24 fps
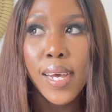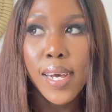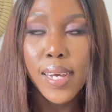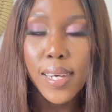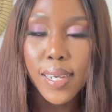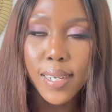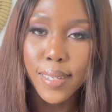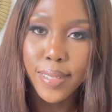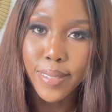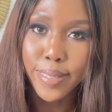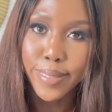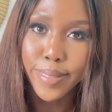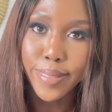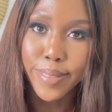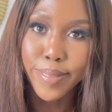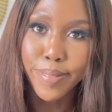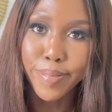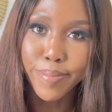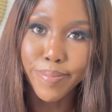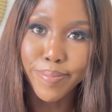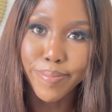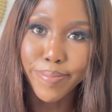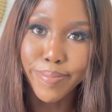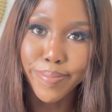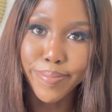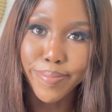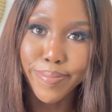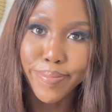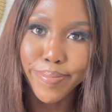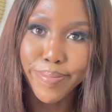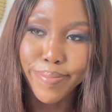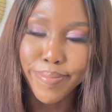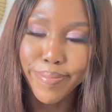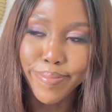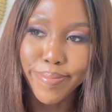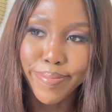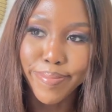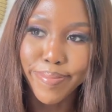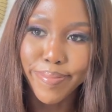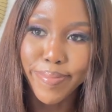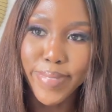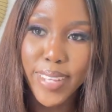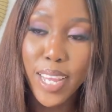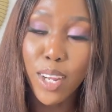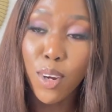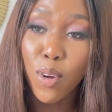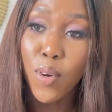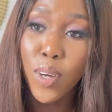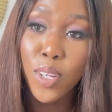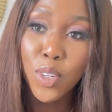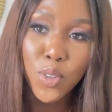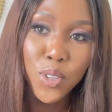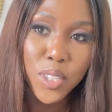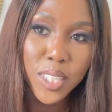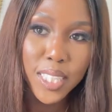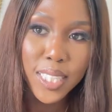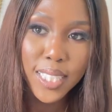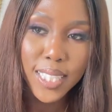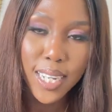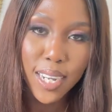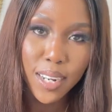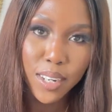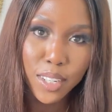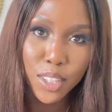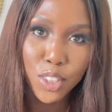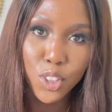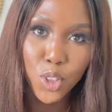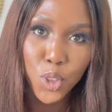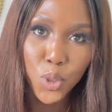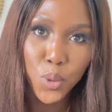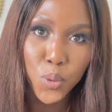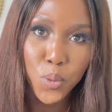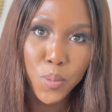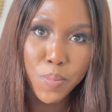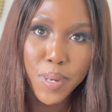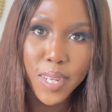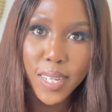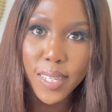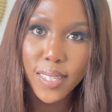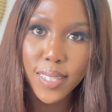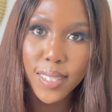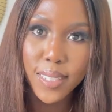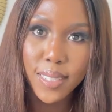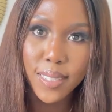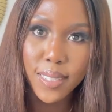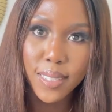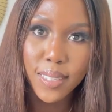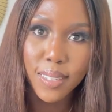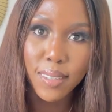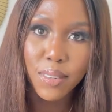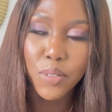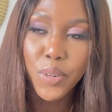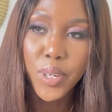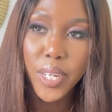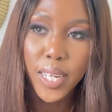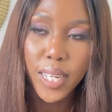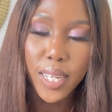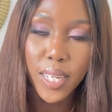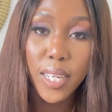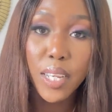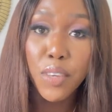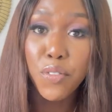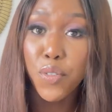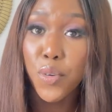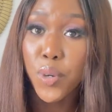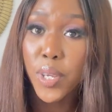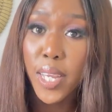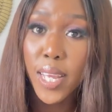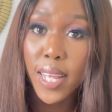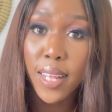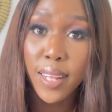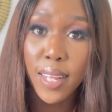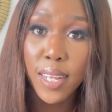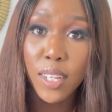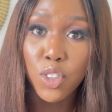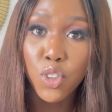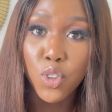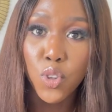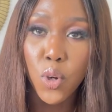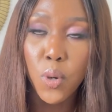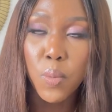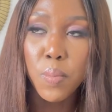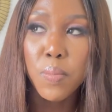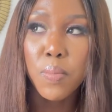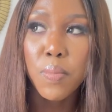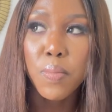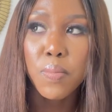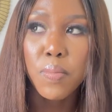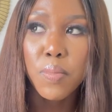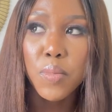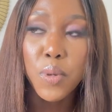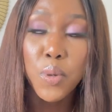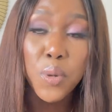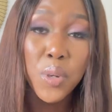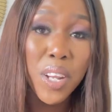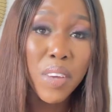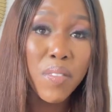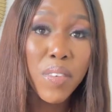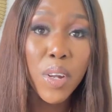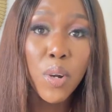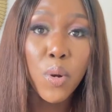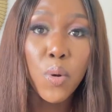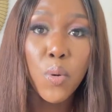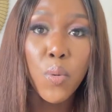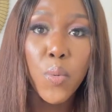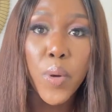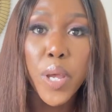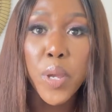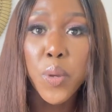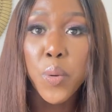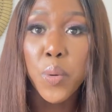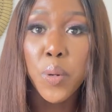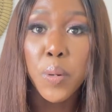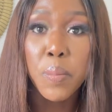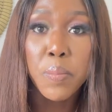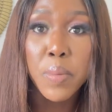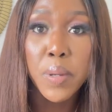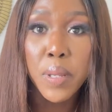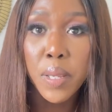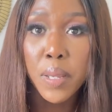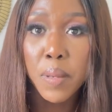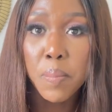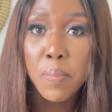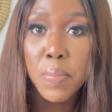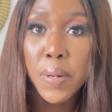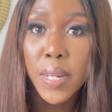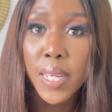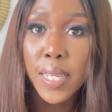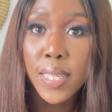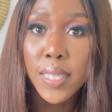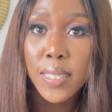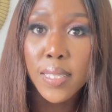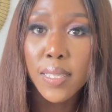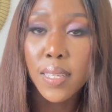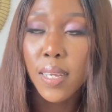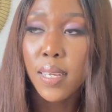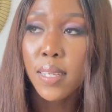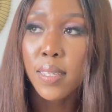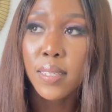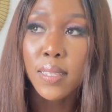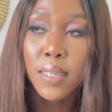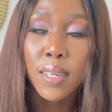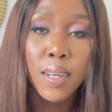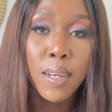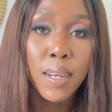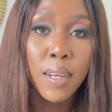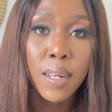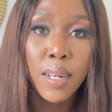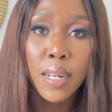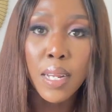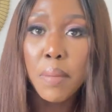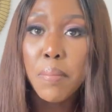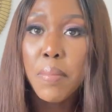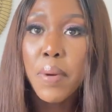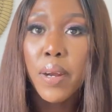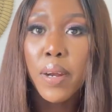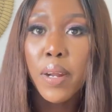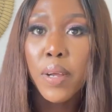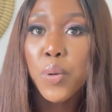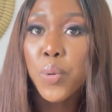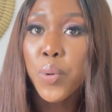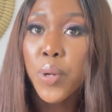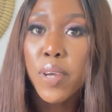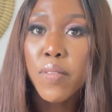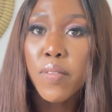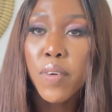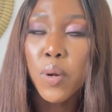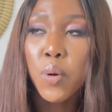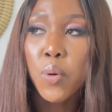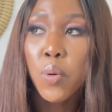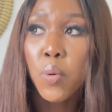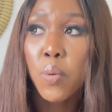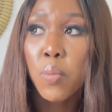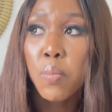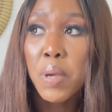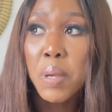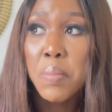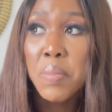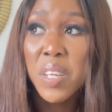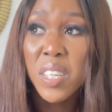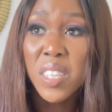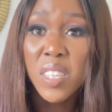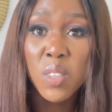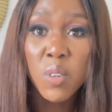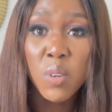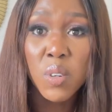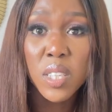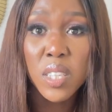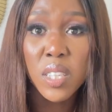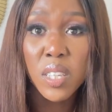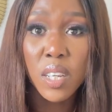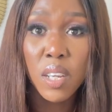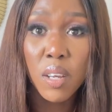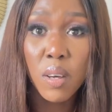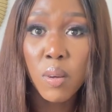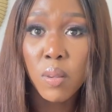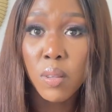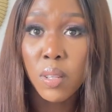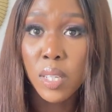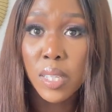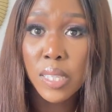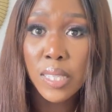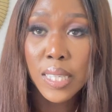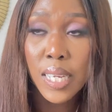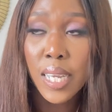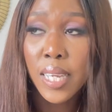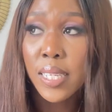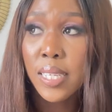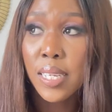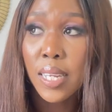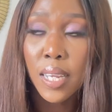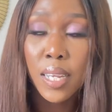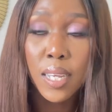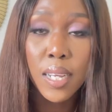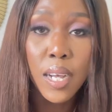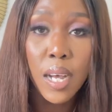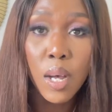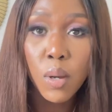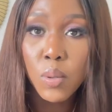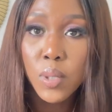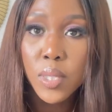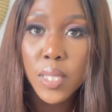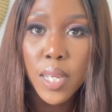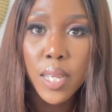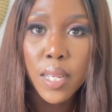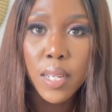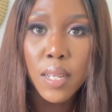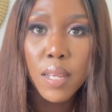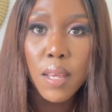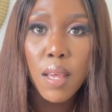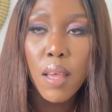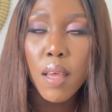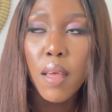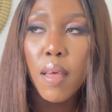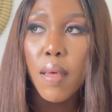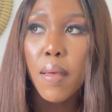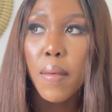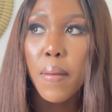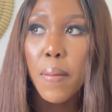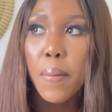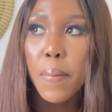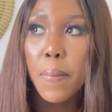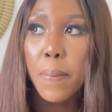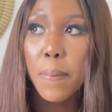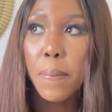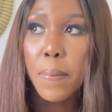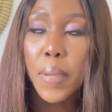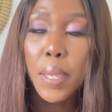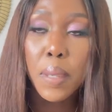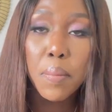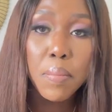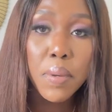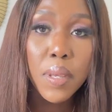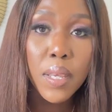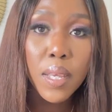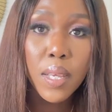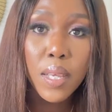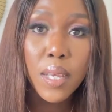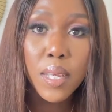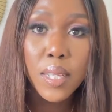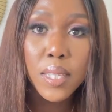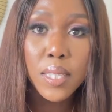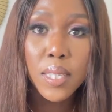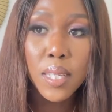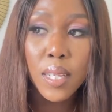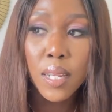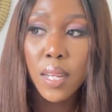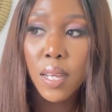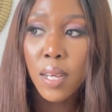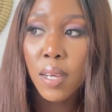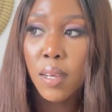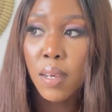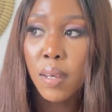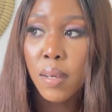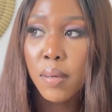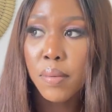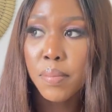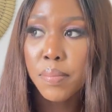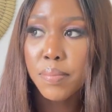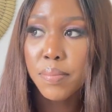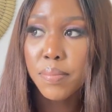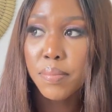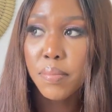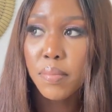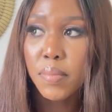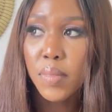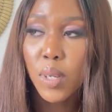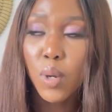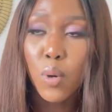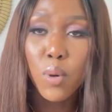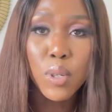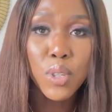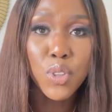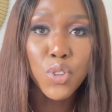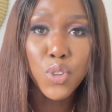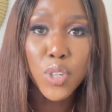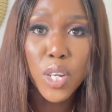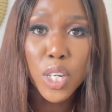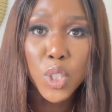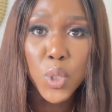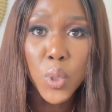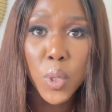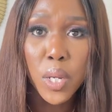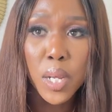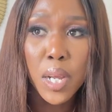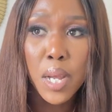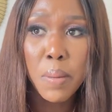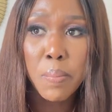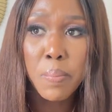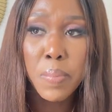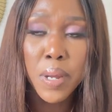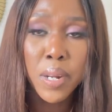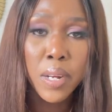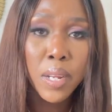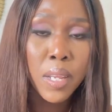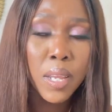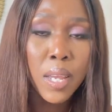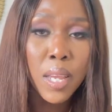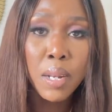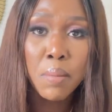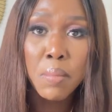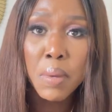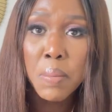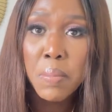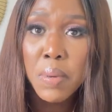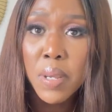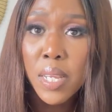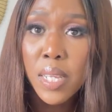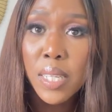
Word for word: I don't want to discourage you but really if you get that job you never know where you'll be placed as a laborer you never know maybe it's not on the site like outside maybe it's in a construction company and maybe